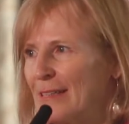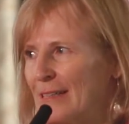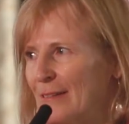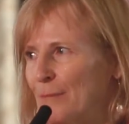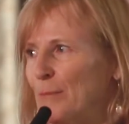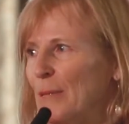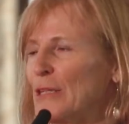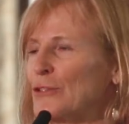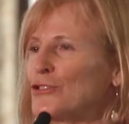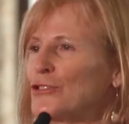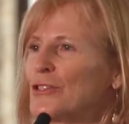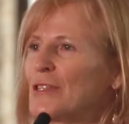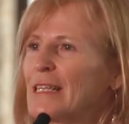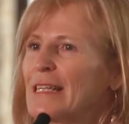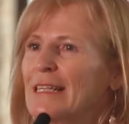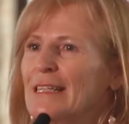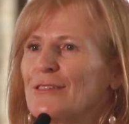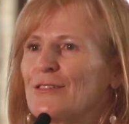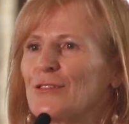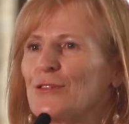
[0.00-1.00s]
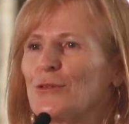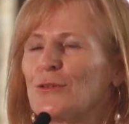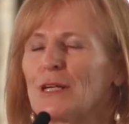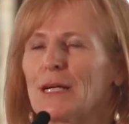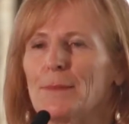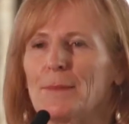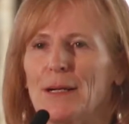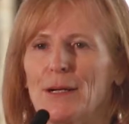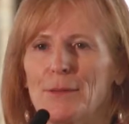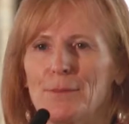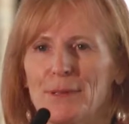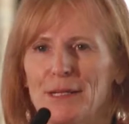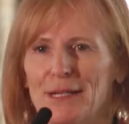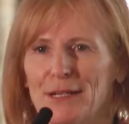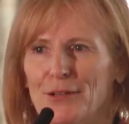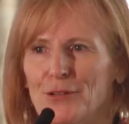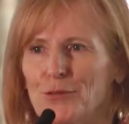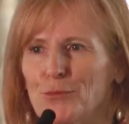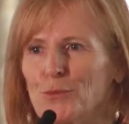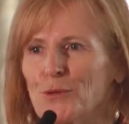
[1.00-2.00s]
make sure the kids don't come out
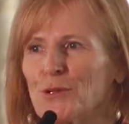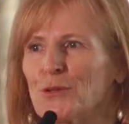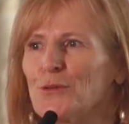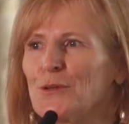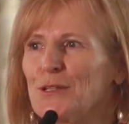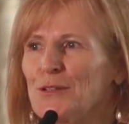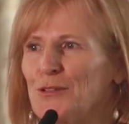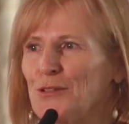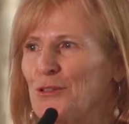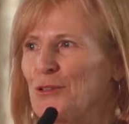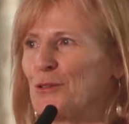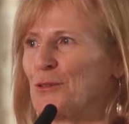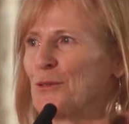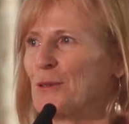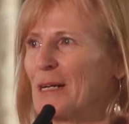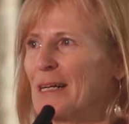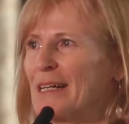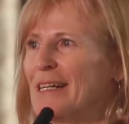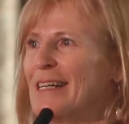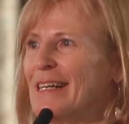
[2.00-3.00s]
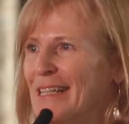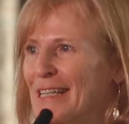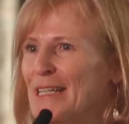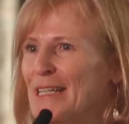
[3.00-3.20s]
because we're going to